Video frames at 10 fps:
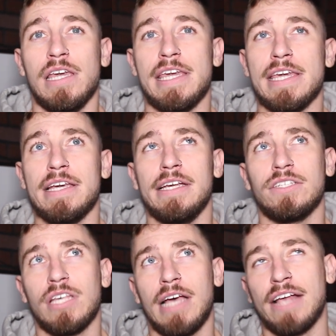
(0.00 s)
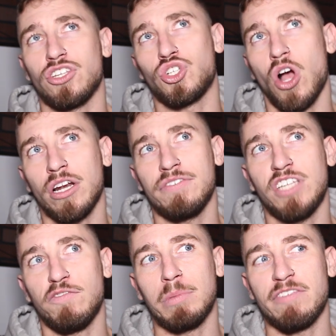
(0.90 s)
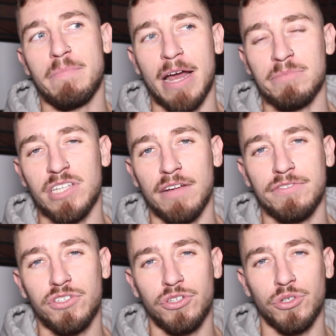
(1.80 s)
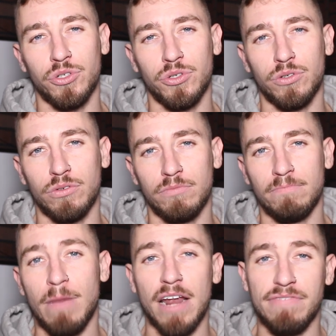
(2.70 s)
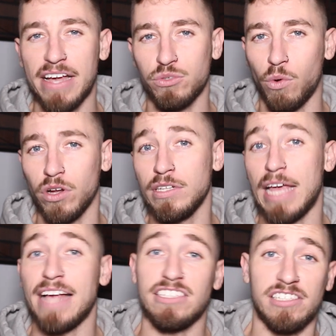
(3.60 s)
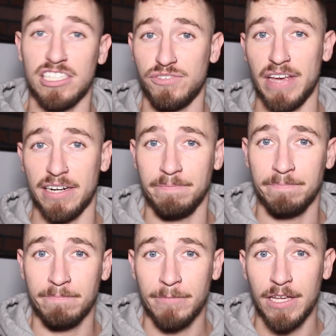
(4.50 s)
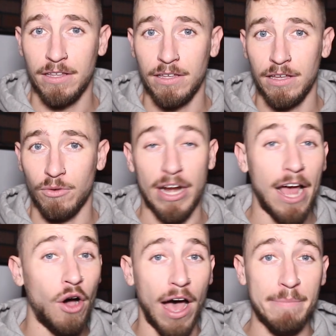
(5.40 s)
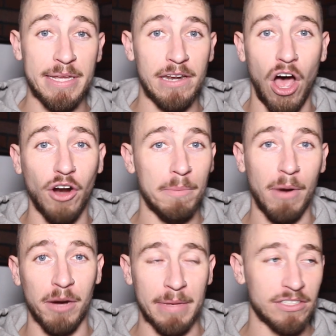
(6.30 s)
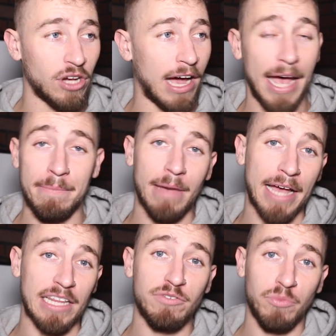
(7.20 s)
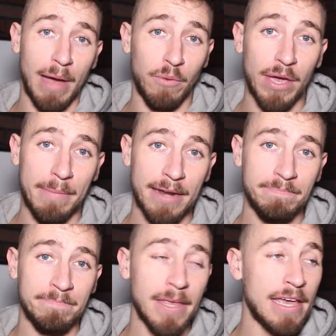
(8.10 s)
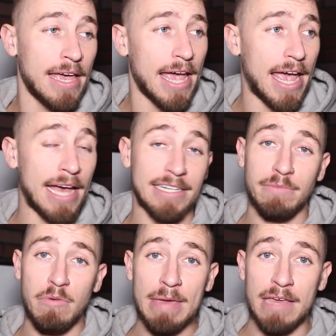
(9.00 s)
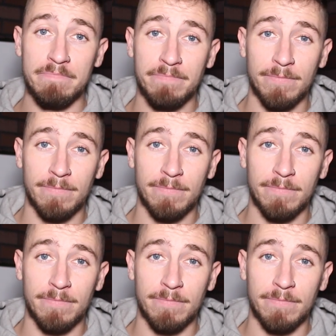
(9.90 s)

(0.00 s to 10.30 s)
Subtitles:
he has a strong enough self-belief about himself to modify his world as he sees fit. Right now, I'm in our apartment. So I live with my wingman, and him and me,